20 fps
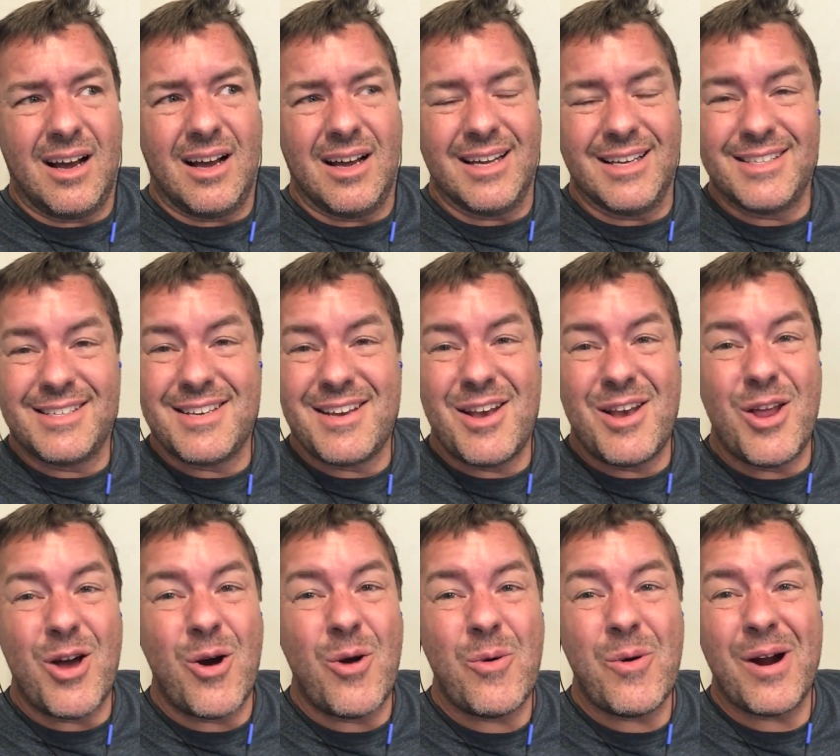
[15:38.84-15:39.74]
is
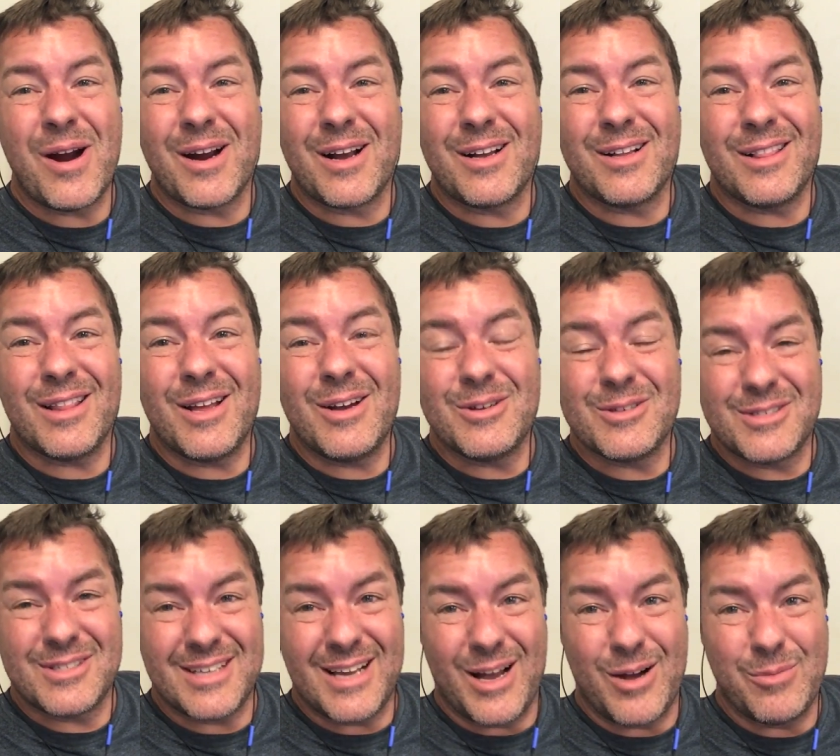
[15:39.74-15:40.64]
nowhere close
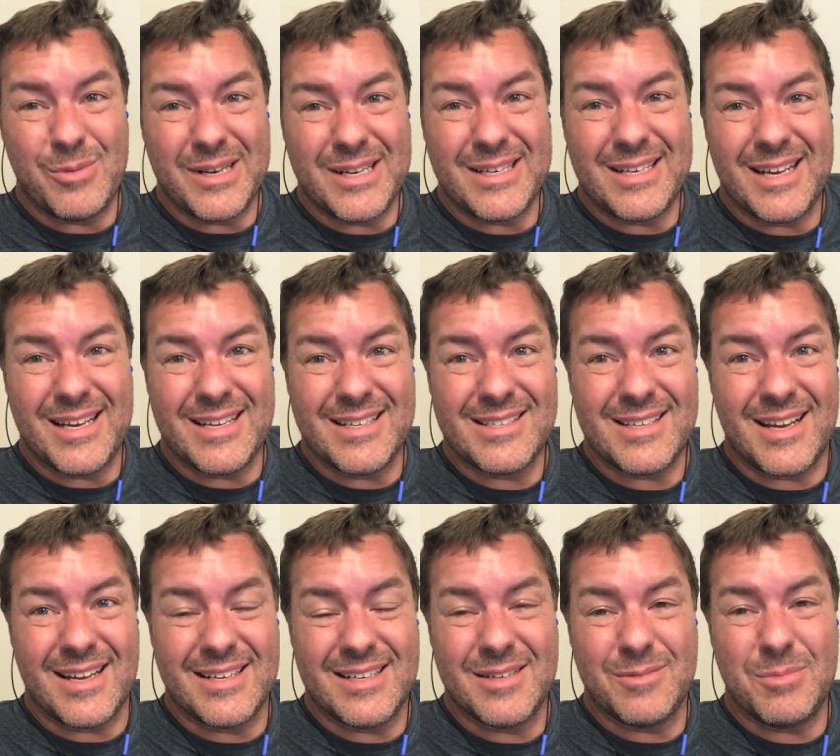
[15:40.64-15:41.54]
to how many days
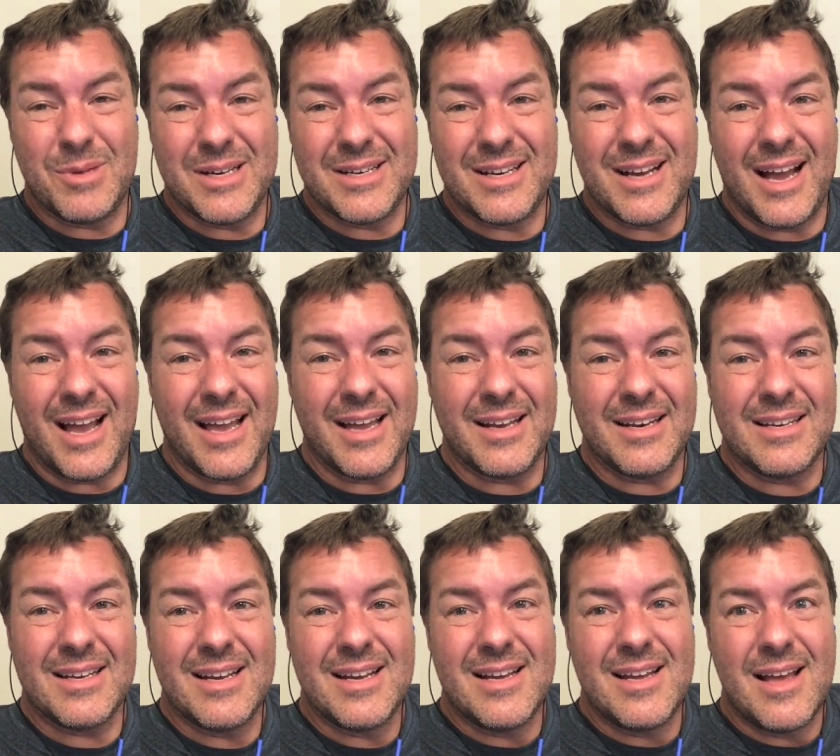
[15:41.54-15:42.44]
I did my diet
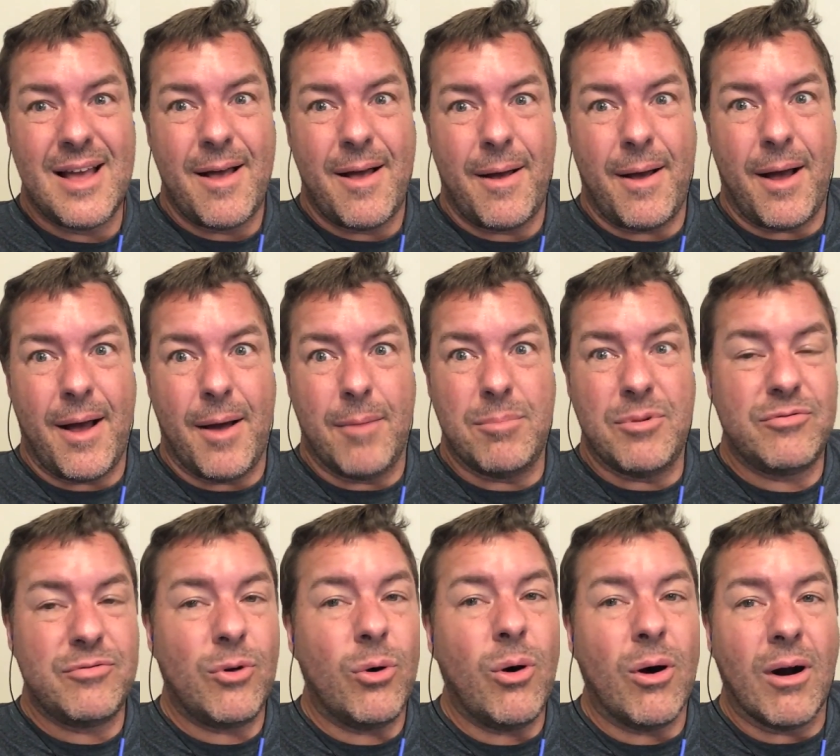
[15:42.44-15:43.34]

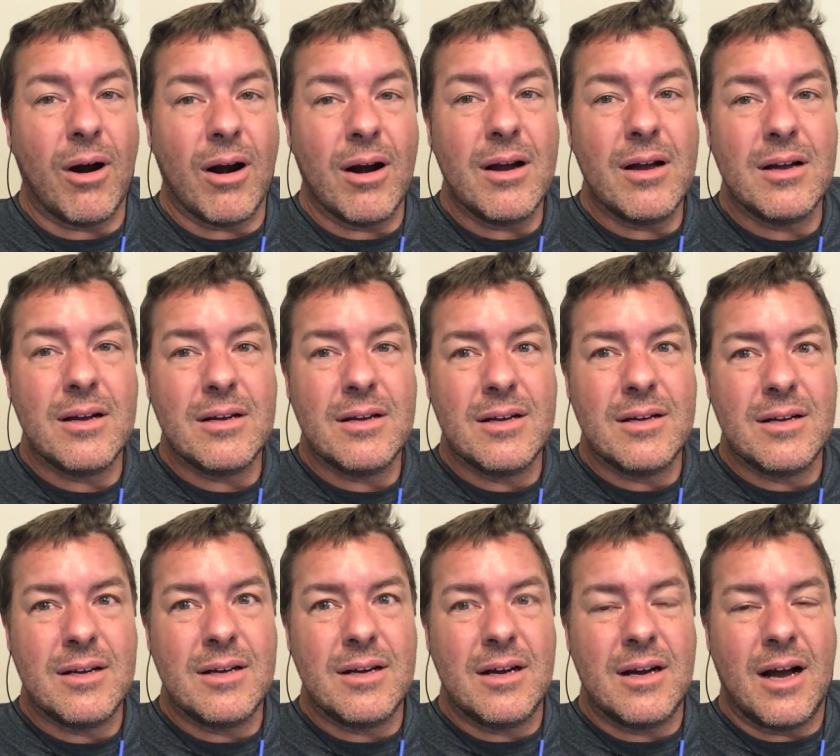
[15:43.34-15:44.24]
before.
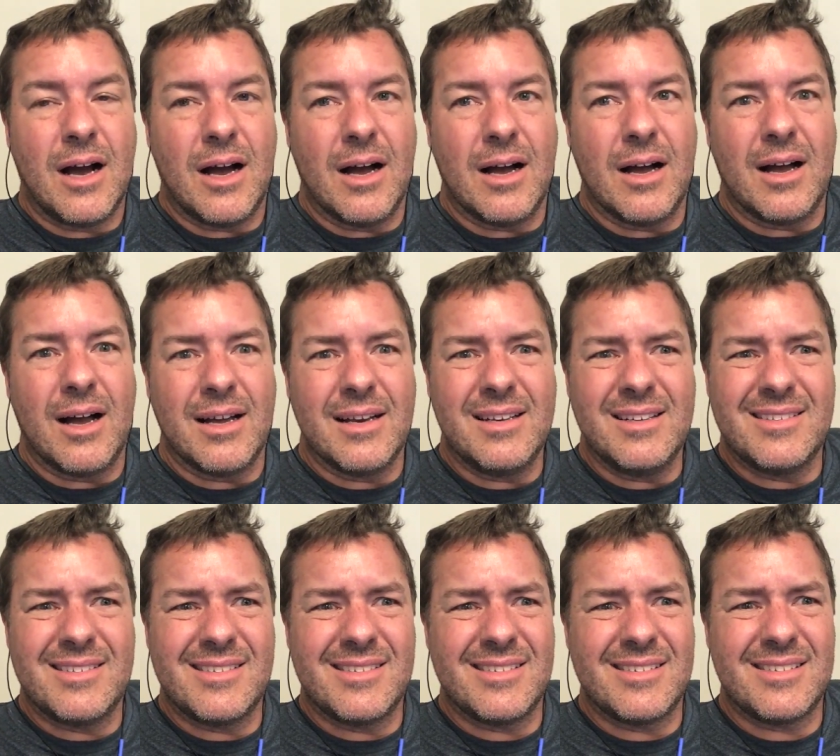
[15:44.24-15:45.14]
I
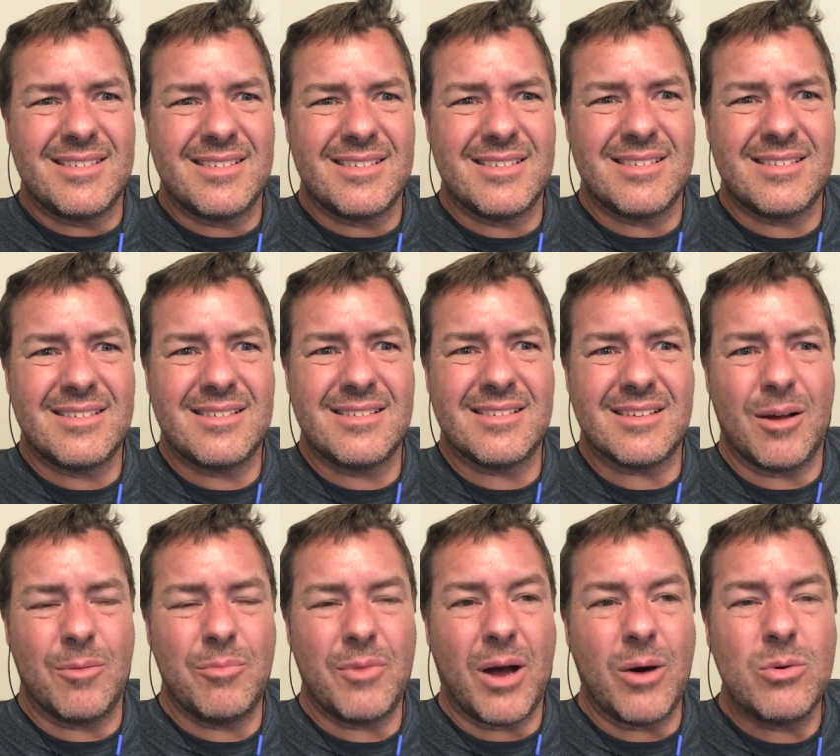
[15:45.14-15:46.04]

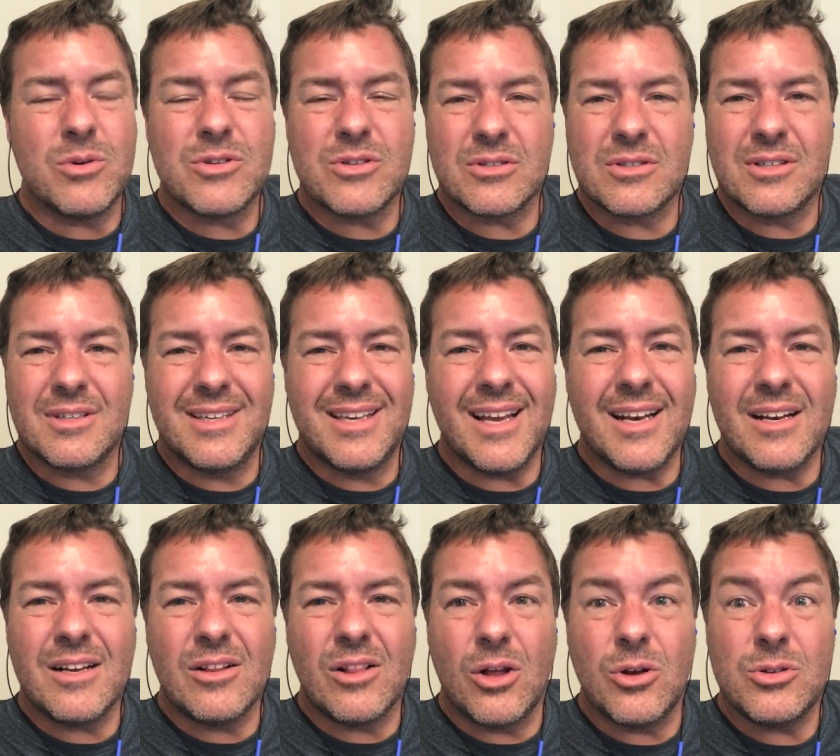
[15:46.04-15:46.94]
was
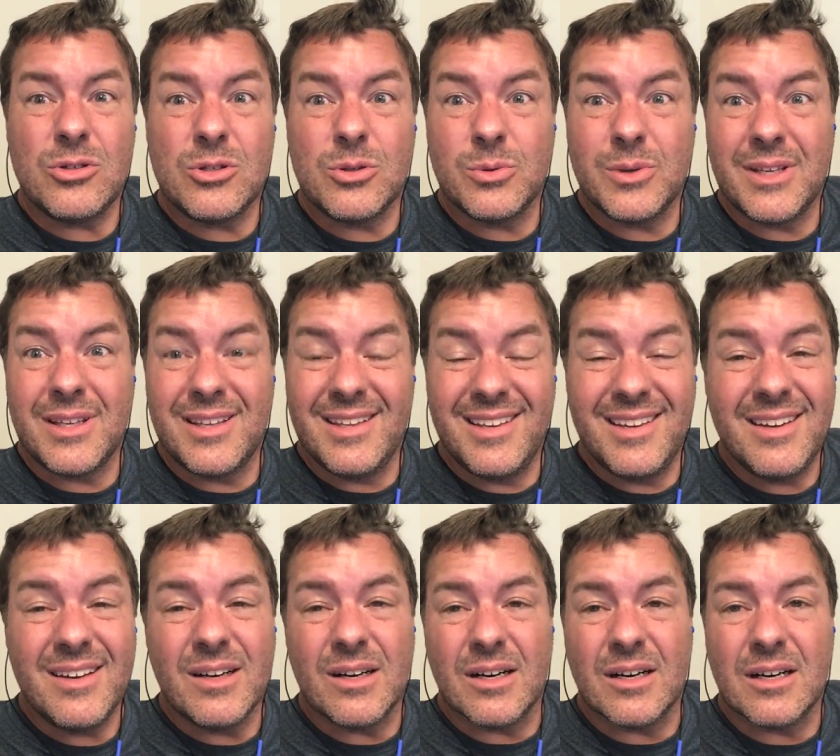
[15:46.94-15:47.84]
getting close to a
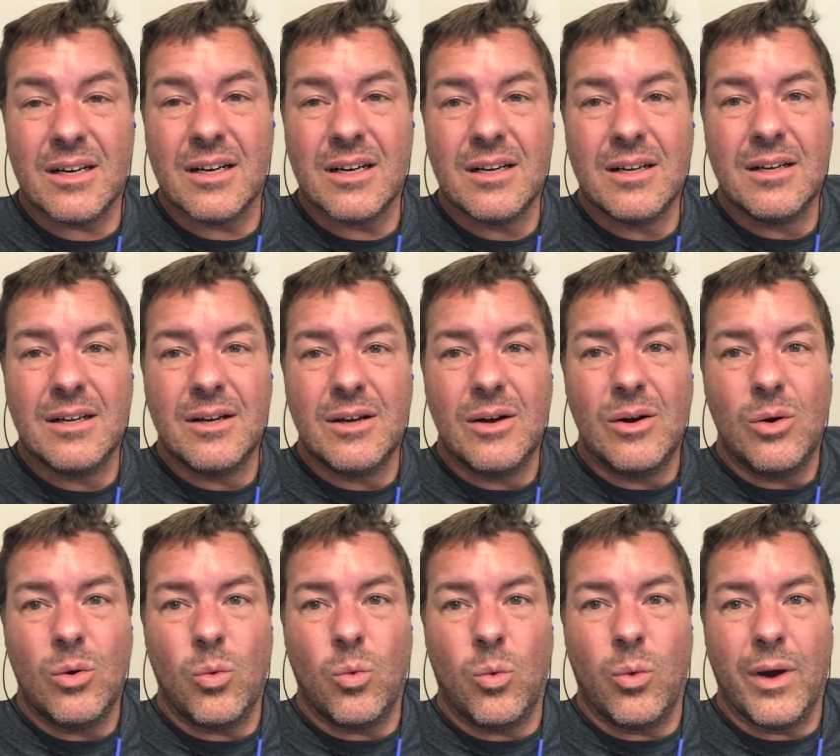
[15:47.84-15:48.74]
year
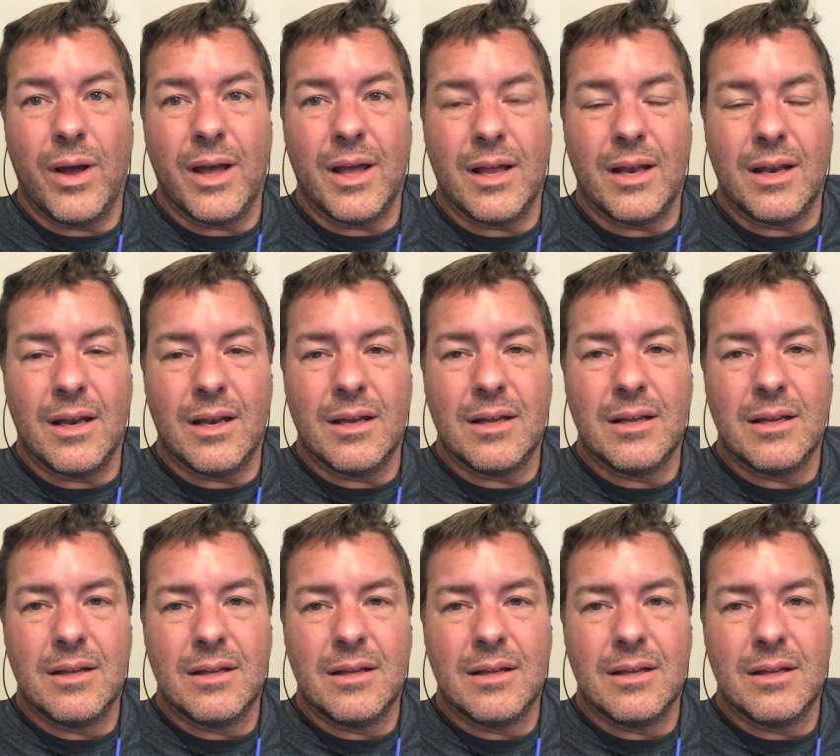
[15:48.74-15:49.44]
when